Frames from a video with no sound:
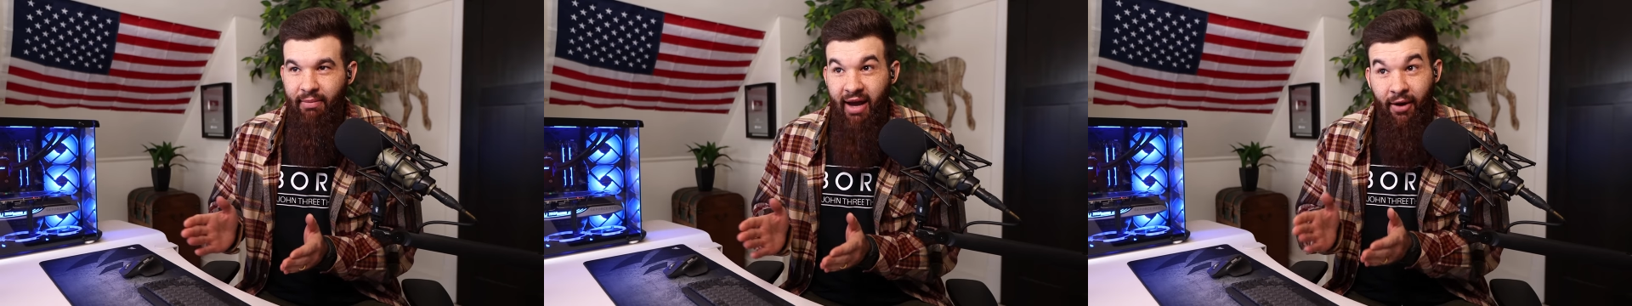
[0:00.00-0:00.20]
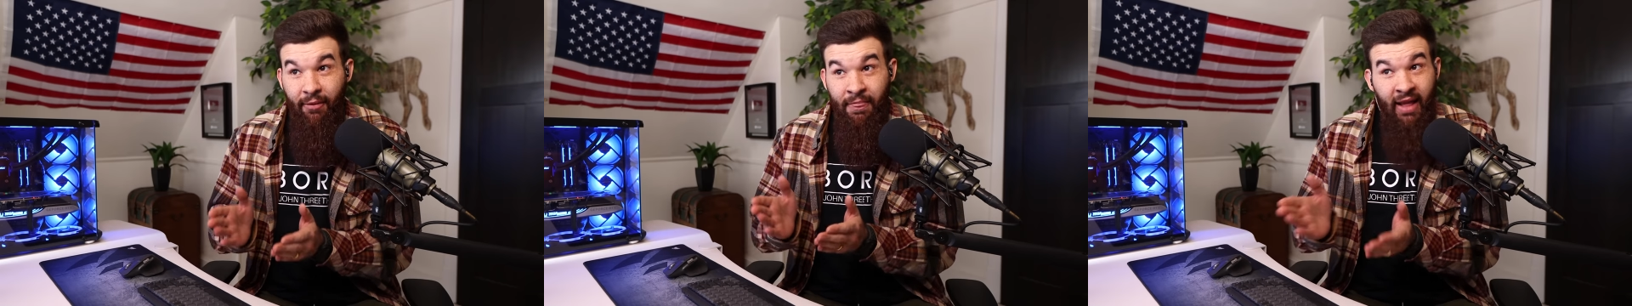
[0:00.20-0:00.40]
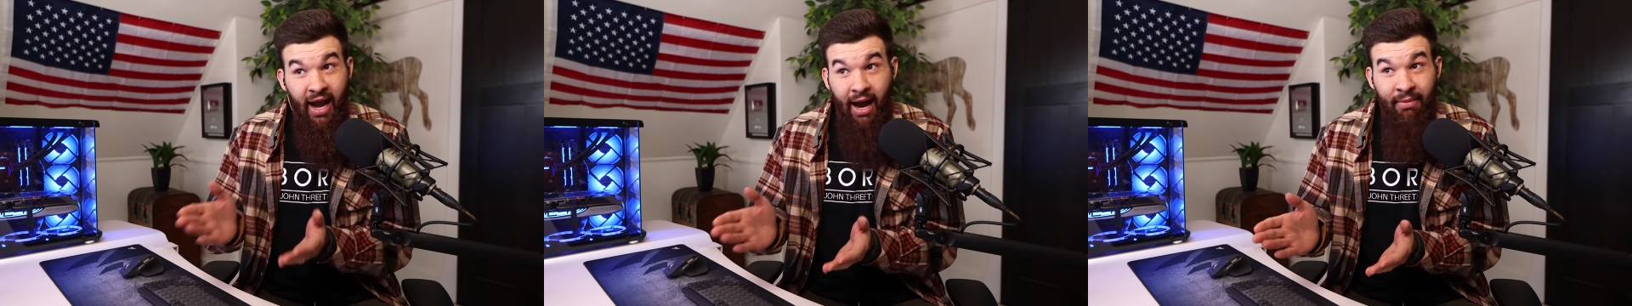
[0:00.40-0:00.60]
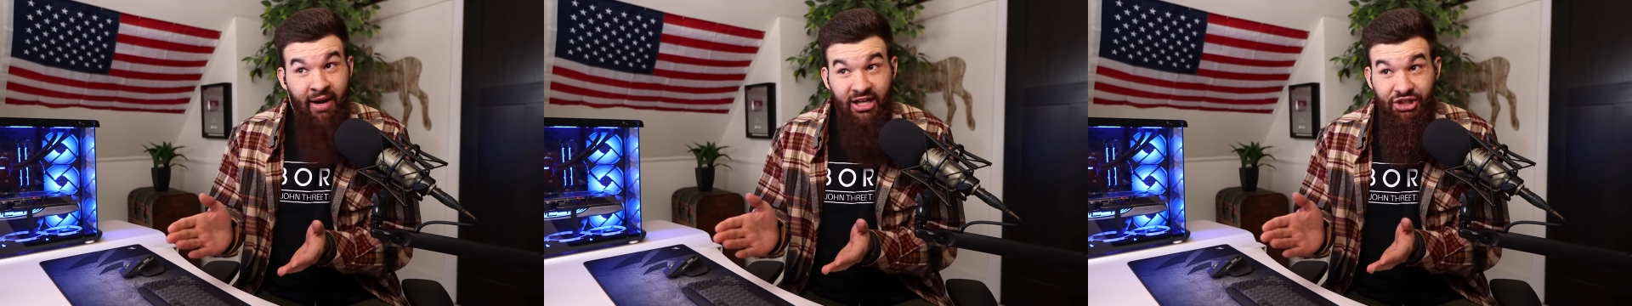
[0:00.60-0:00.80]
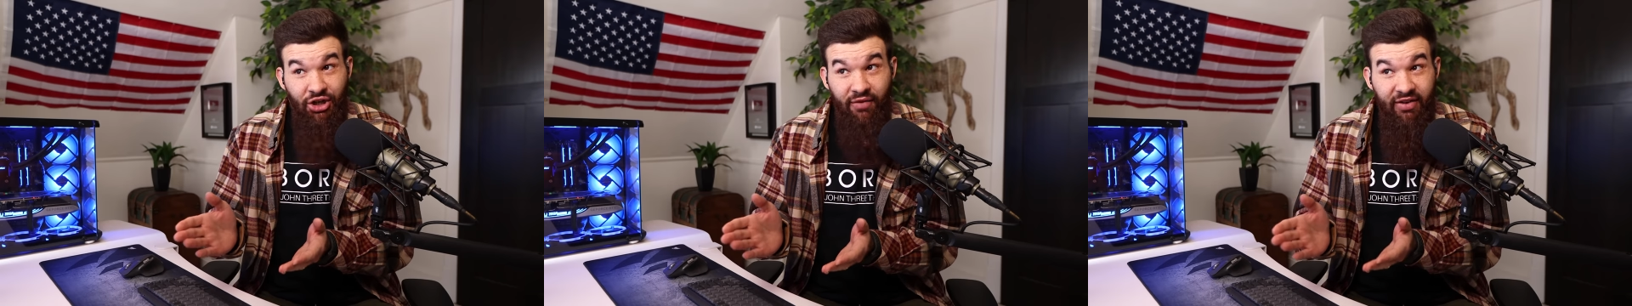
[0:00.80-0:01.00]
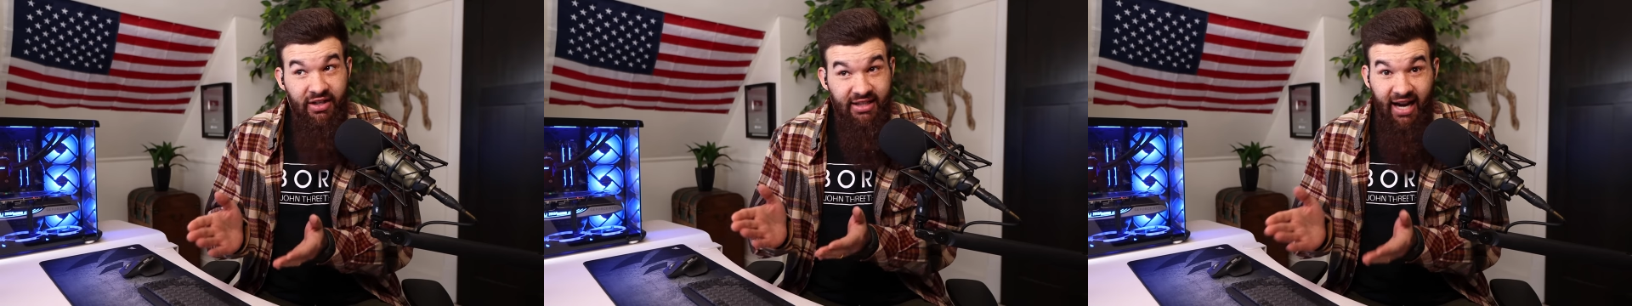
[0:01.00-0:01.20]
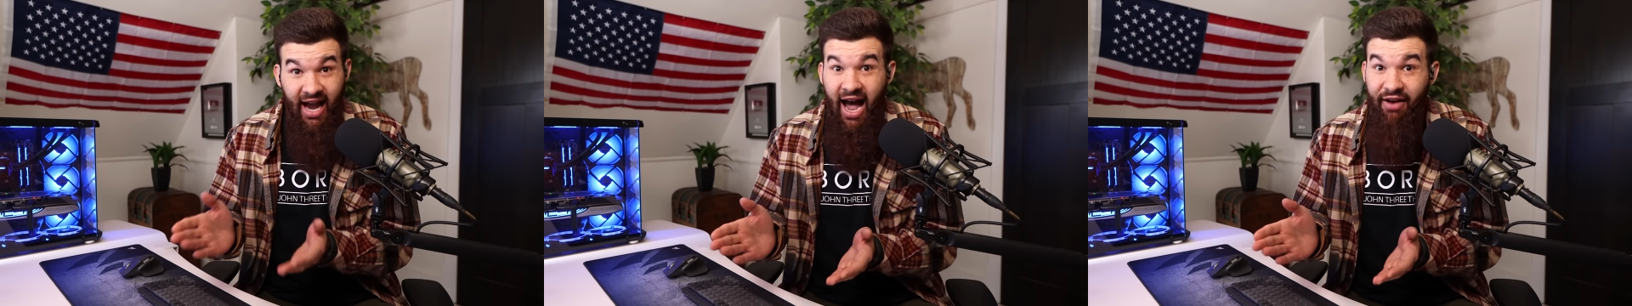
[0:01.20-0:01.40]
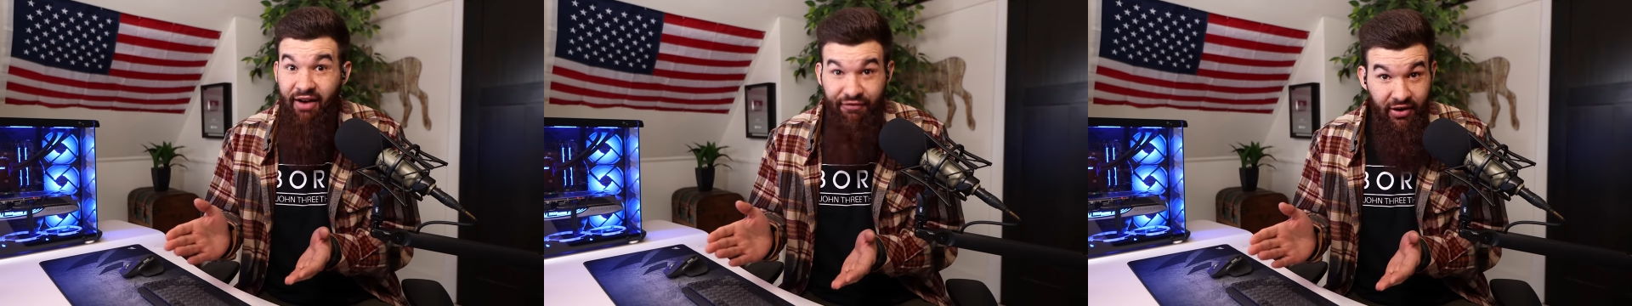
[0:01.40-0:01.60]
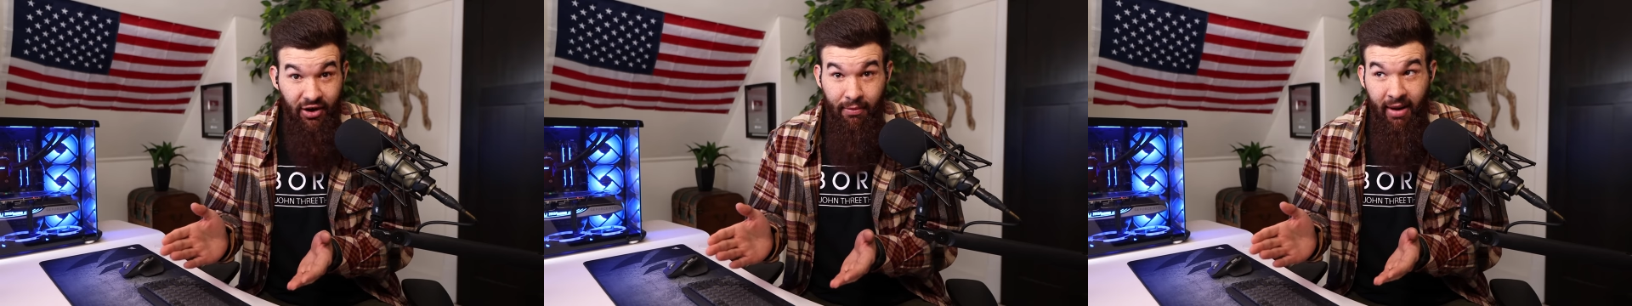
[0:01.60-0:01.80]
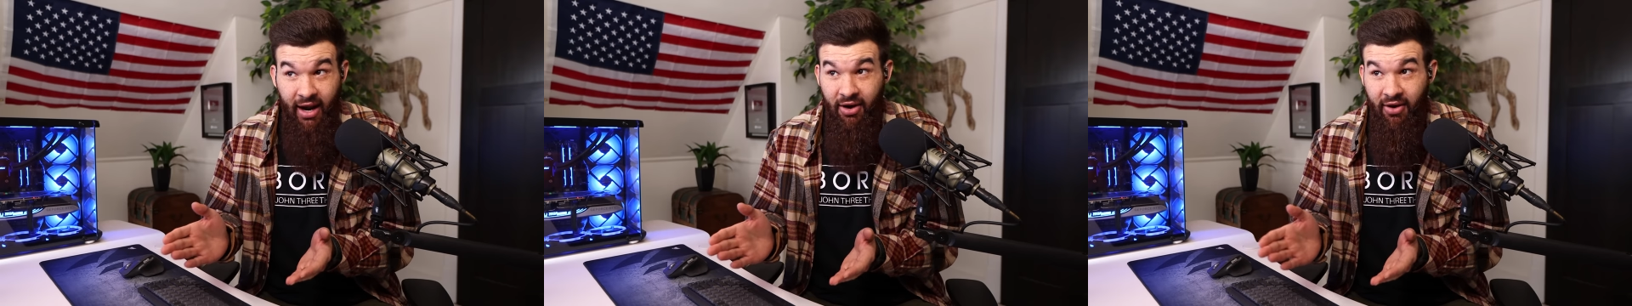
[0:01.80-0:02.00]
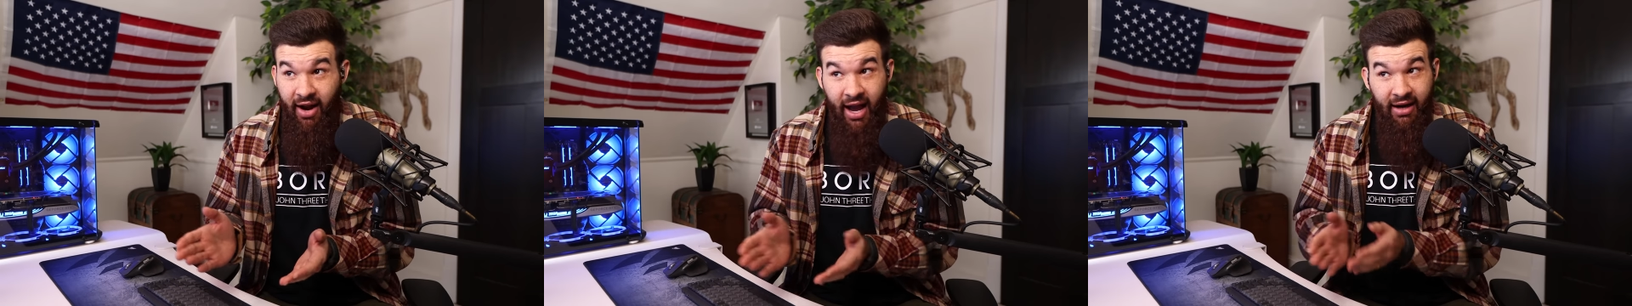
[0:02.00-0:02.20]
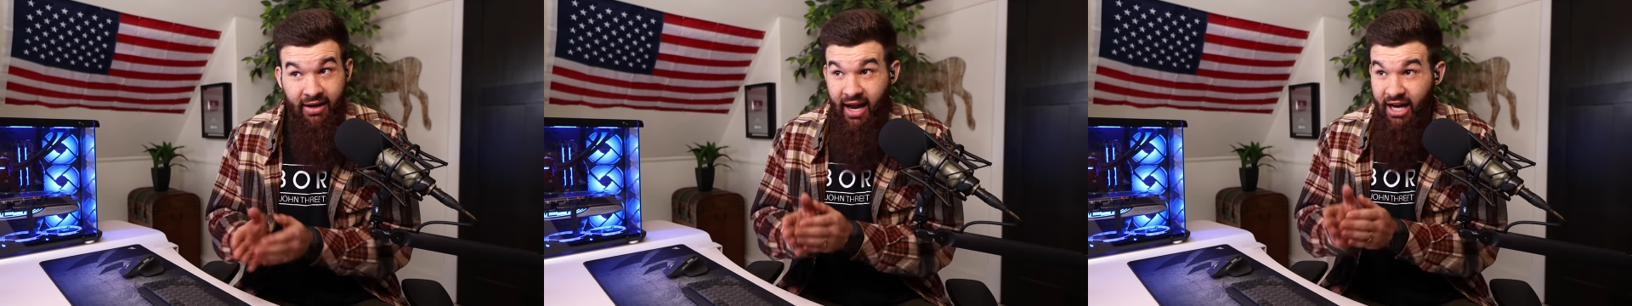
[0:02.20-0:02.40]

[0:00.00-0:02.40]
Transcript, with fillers: Now, I'm not sure if he's a God fearing man or not.